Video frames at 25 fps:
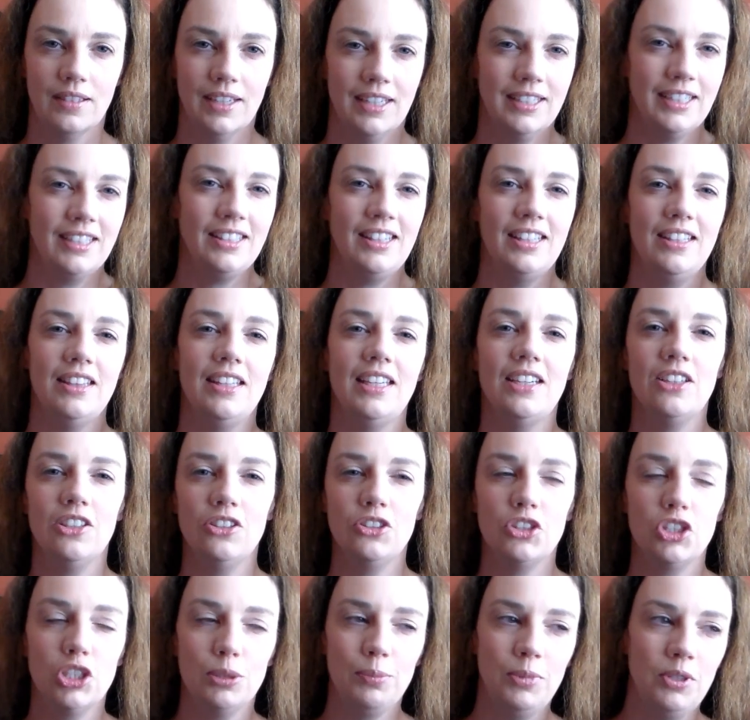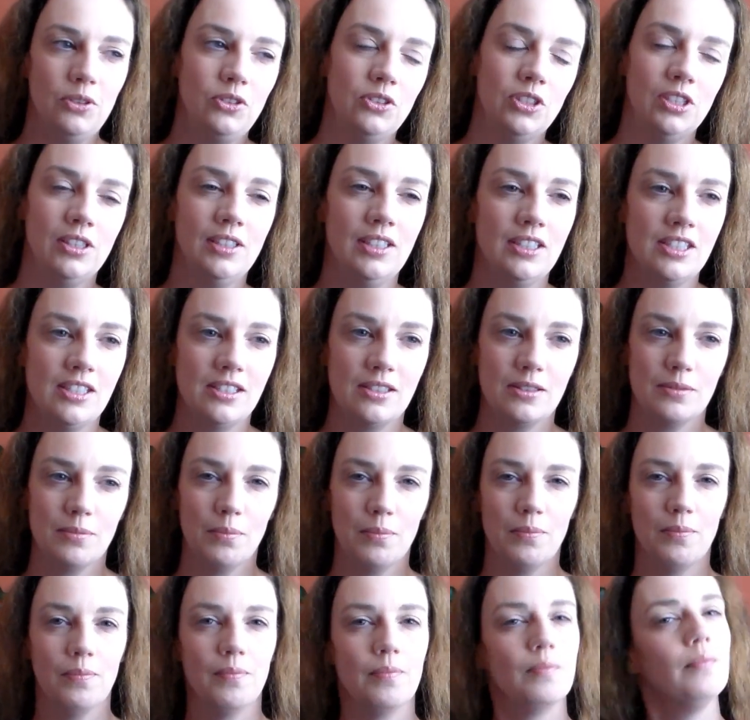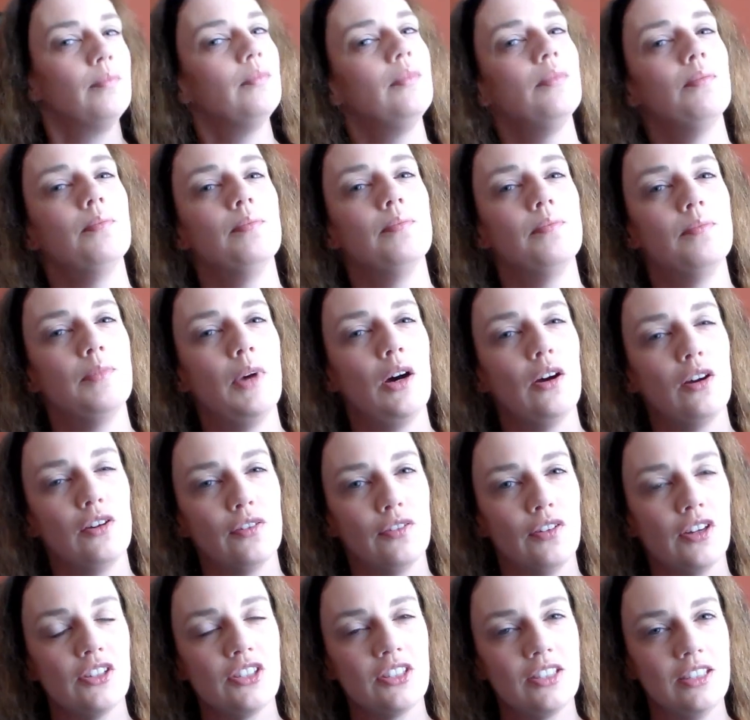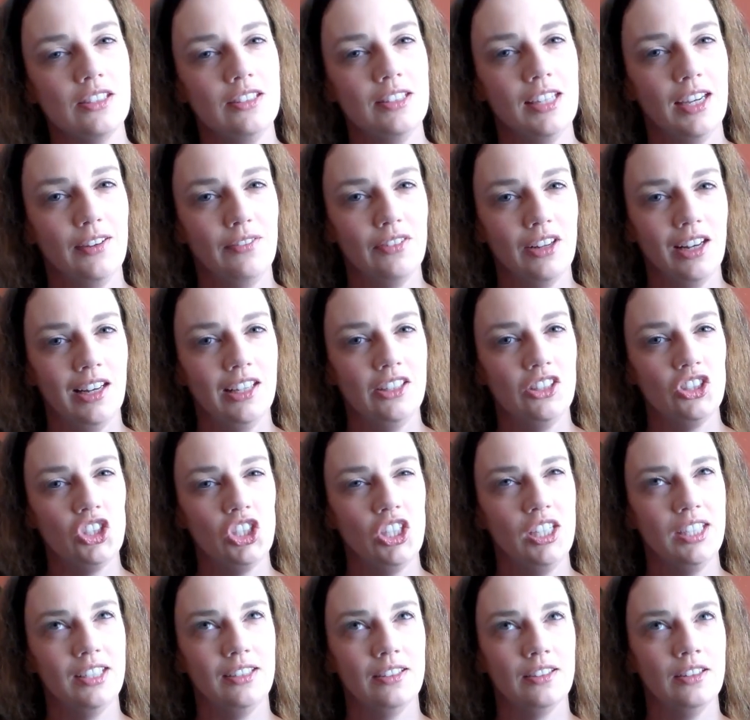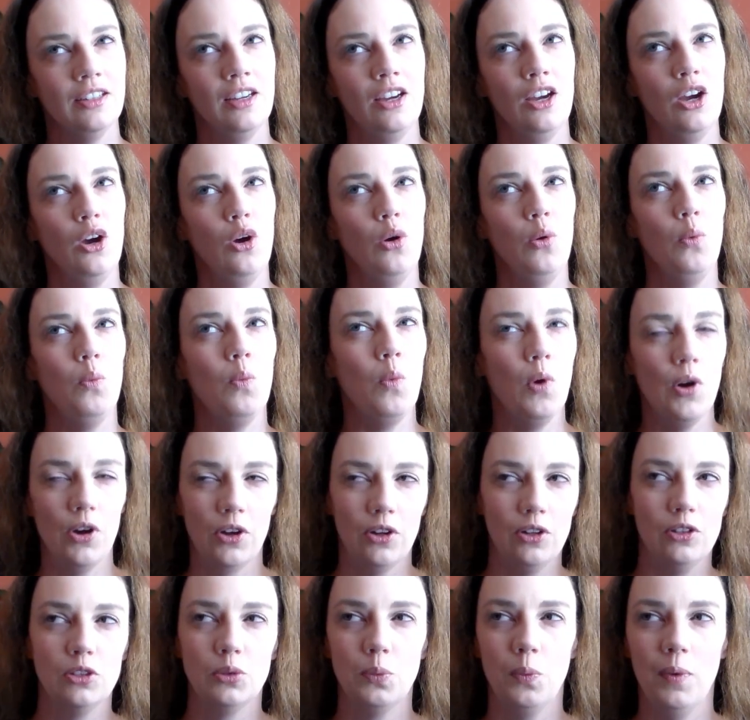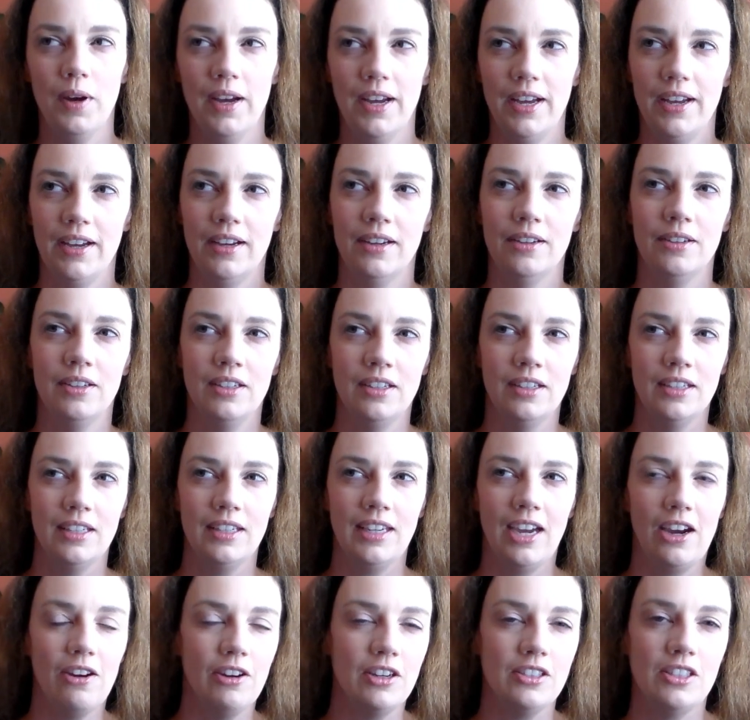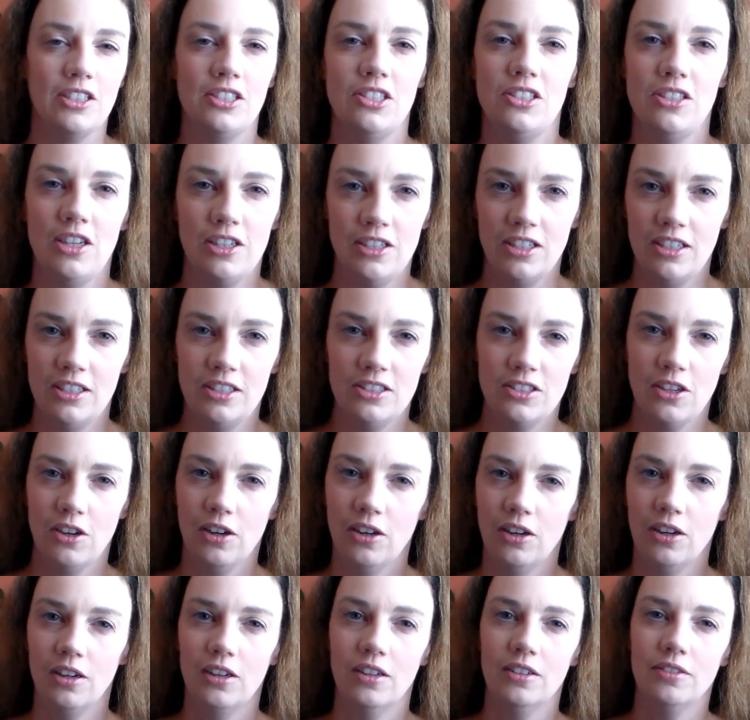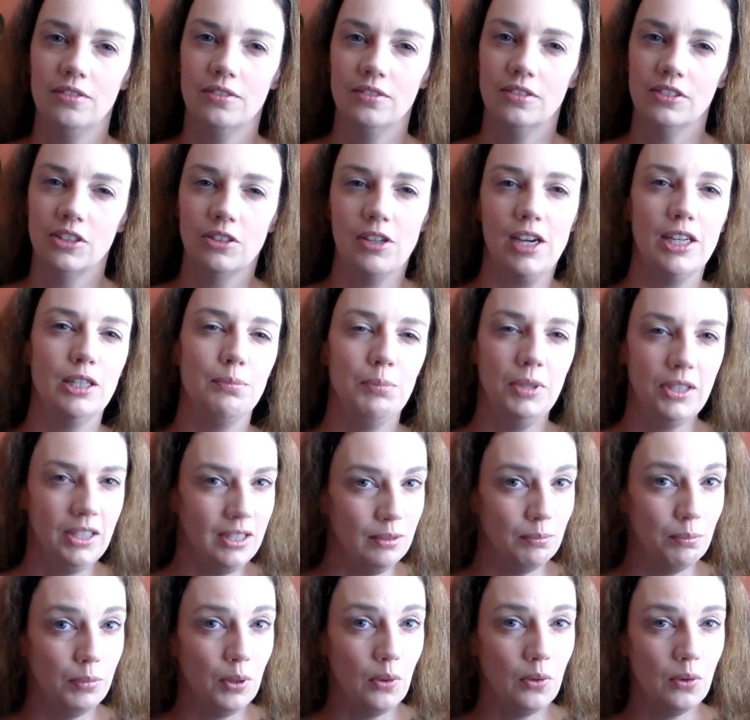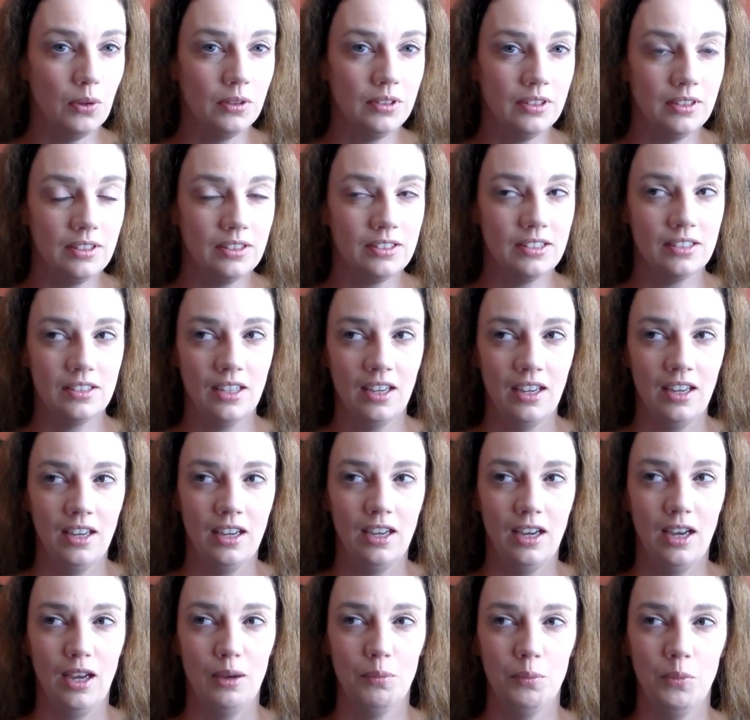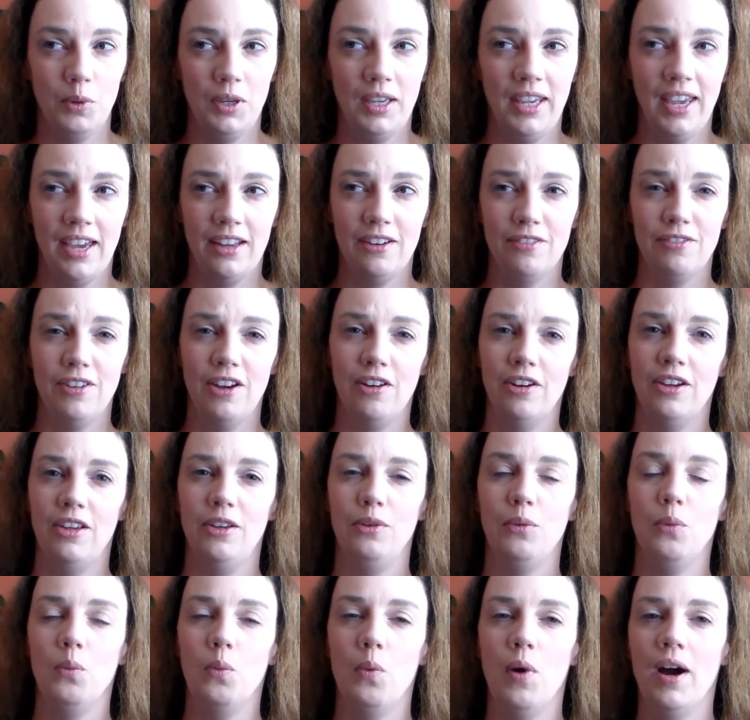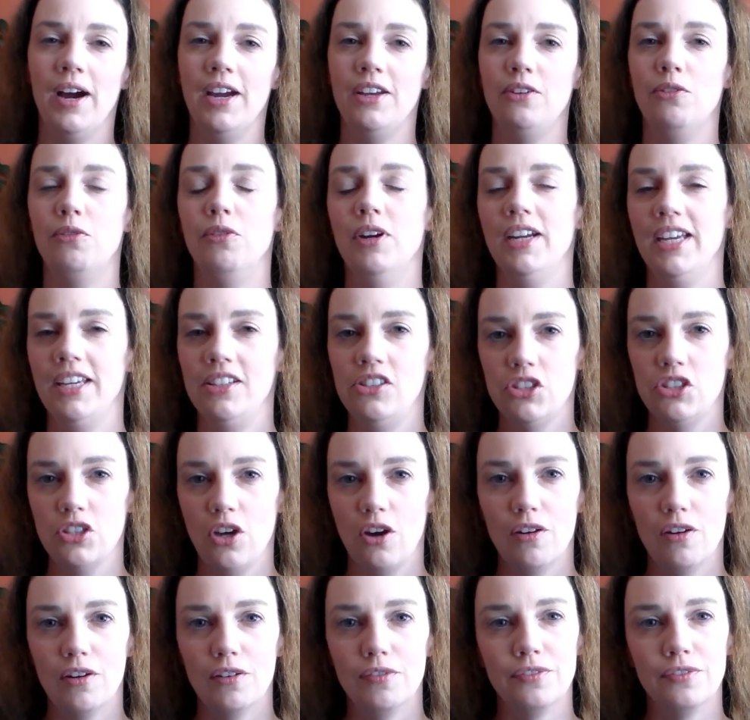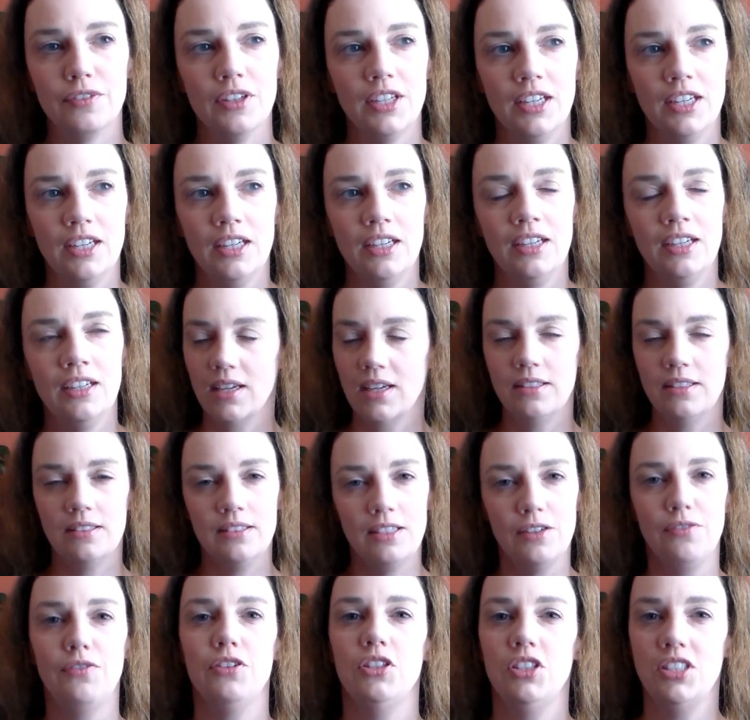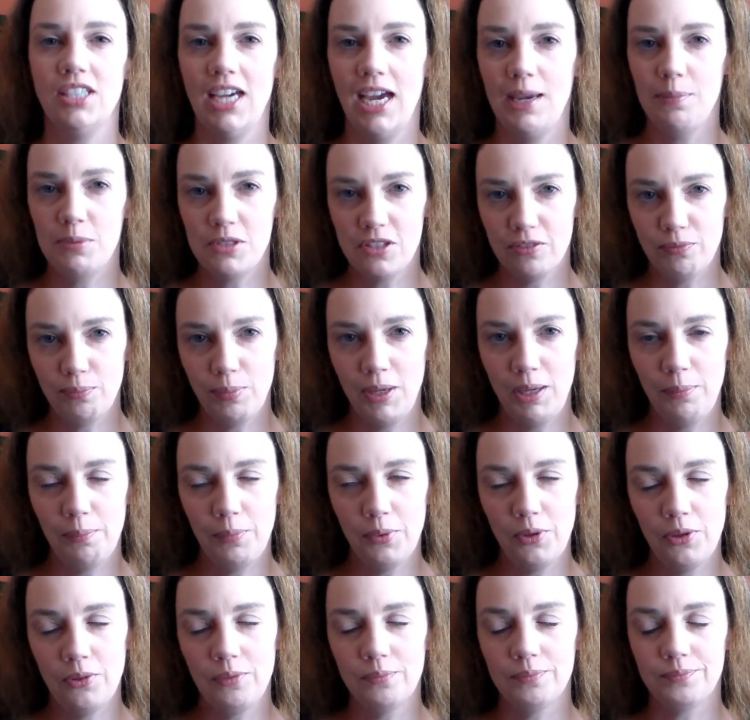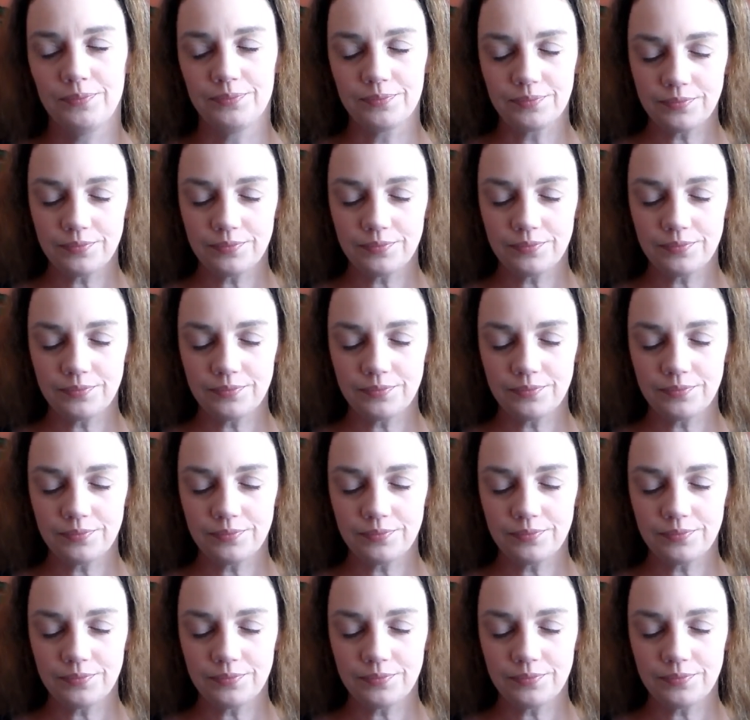and I think they contribute to this Mark Frost and David Lynchian world where character studies are incredibly important, and we get a very wide range of different types of people,